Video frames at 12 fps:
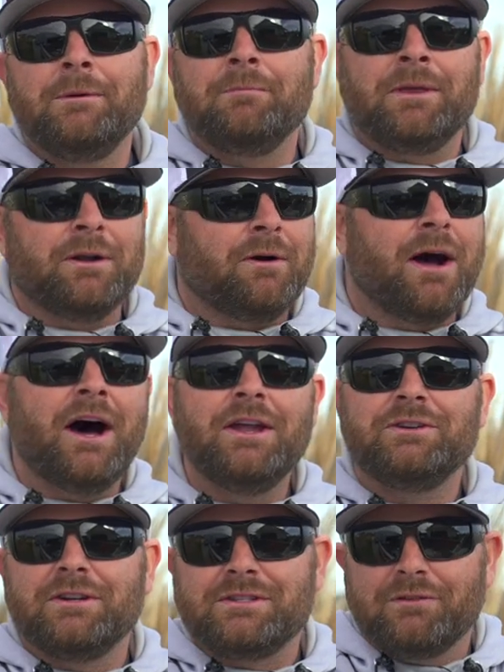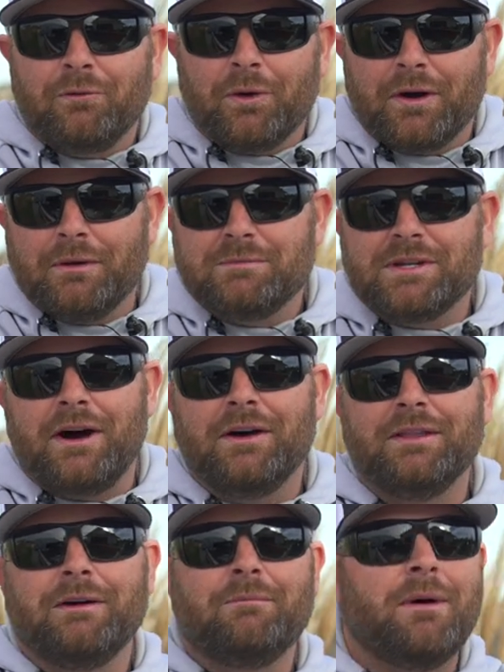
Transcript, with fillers: You know, hundreds of worms on the,